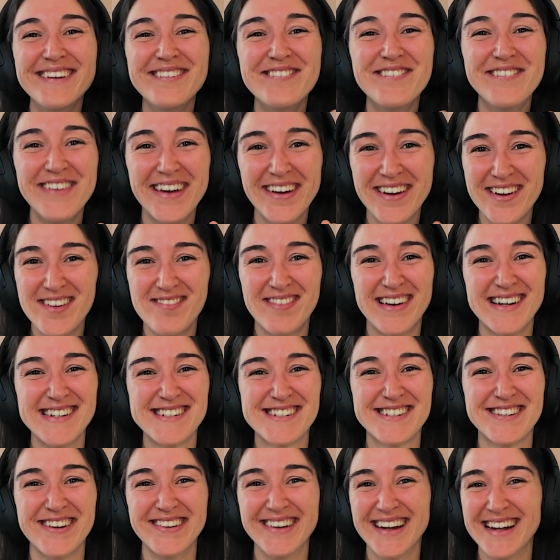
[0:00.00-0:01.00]
very
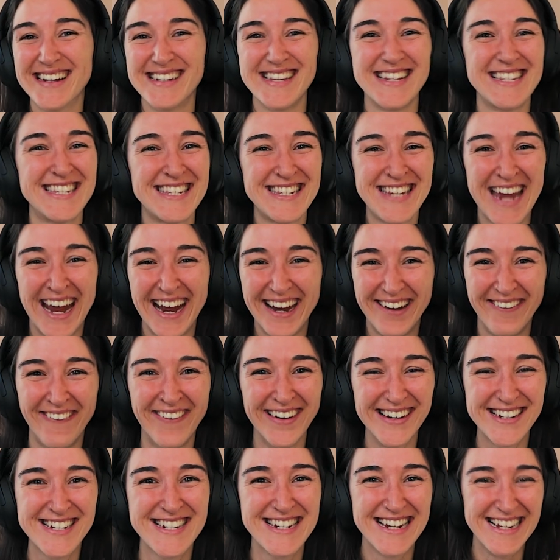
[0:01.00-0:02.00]
much don't understand
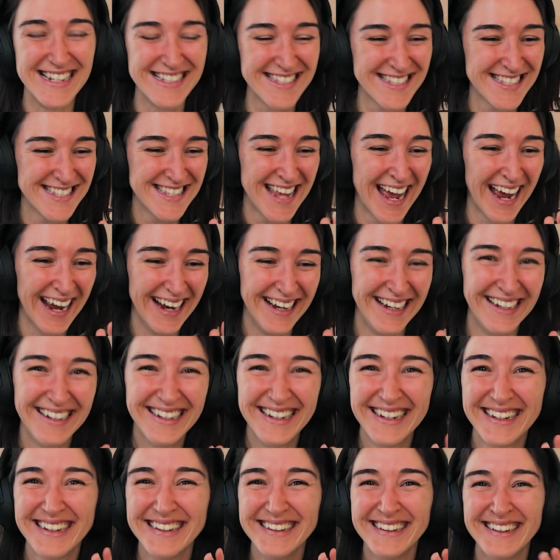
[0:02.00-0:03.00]
what she's
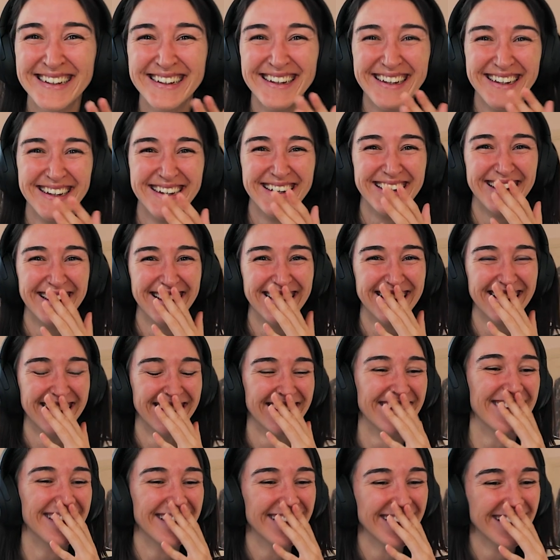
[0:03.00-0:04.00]

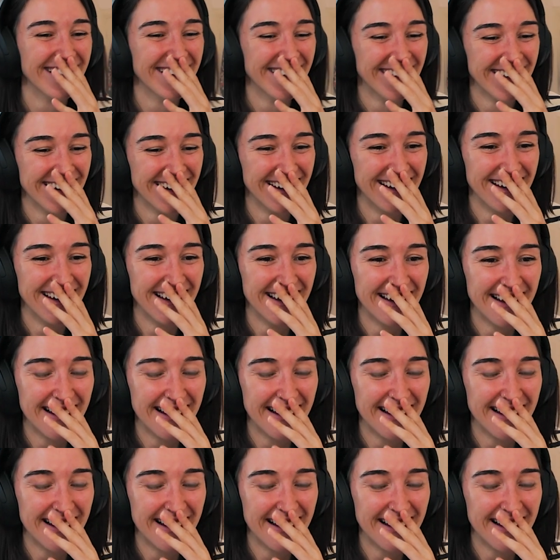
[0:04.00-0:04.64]
saying.